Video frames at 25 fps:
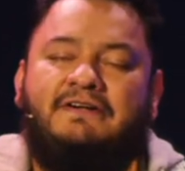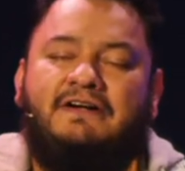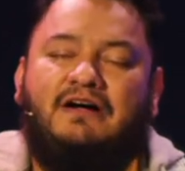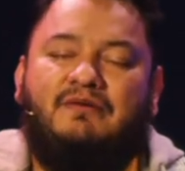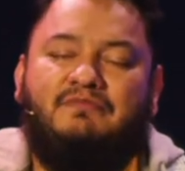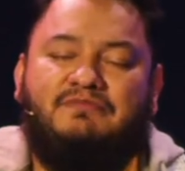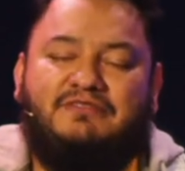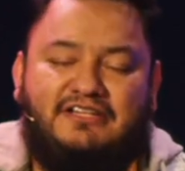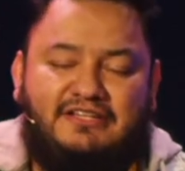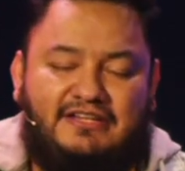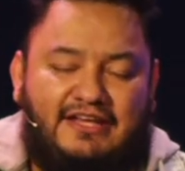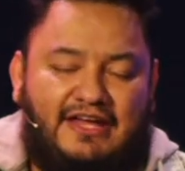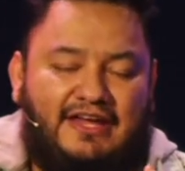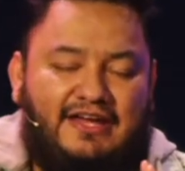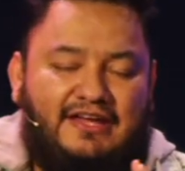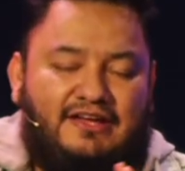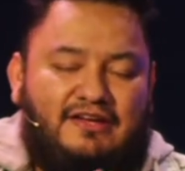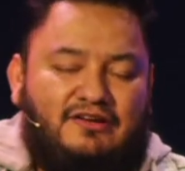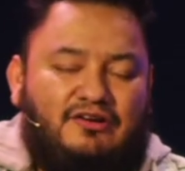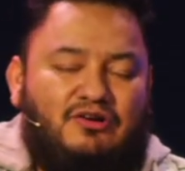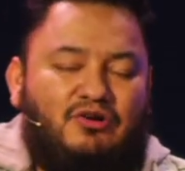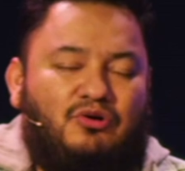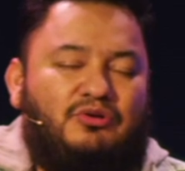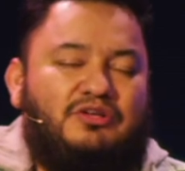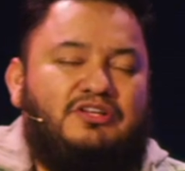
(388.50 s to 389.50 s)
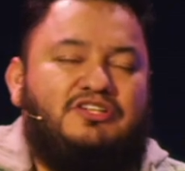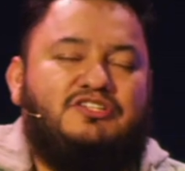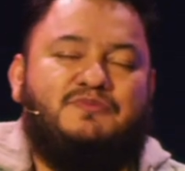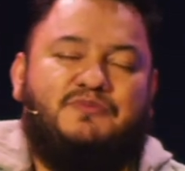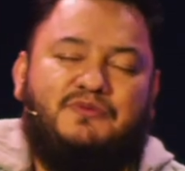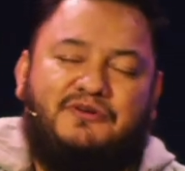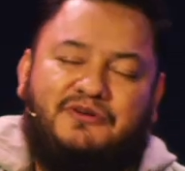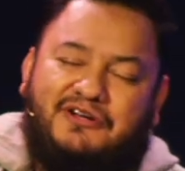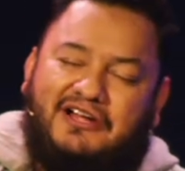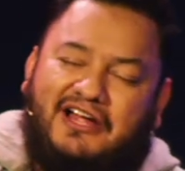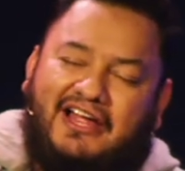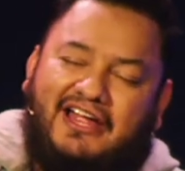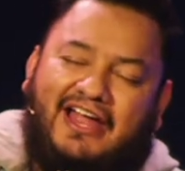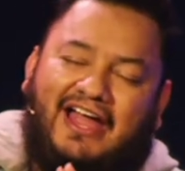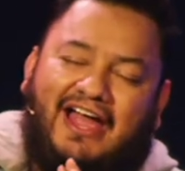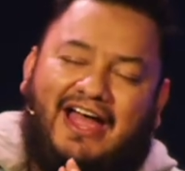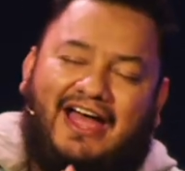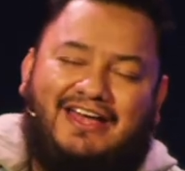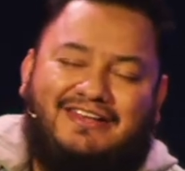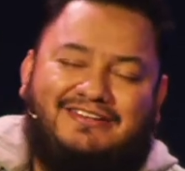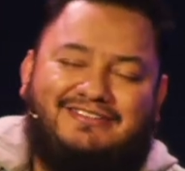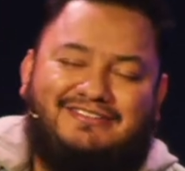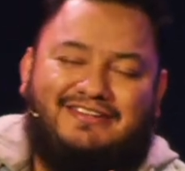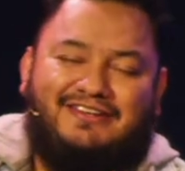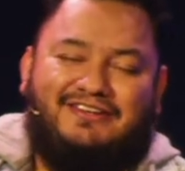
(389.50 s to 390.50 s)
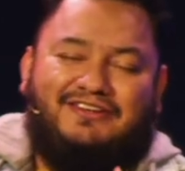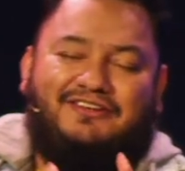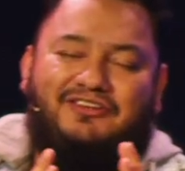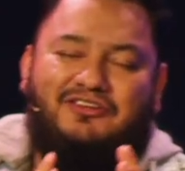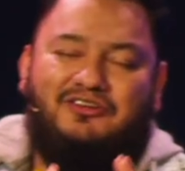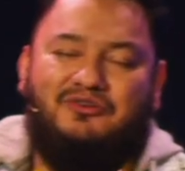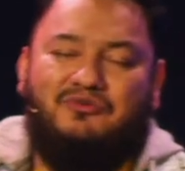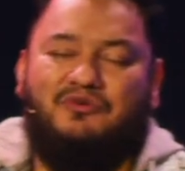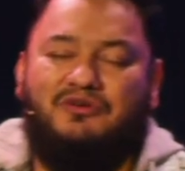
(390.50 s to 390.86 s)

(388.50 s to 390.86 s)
Today, Holy Spirit, I ask that you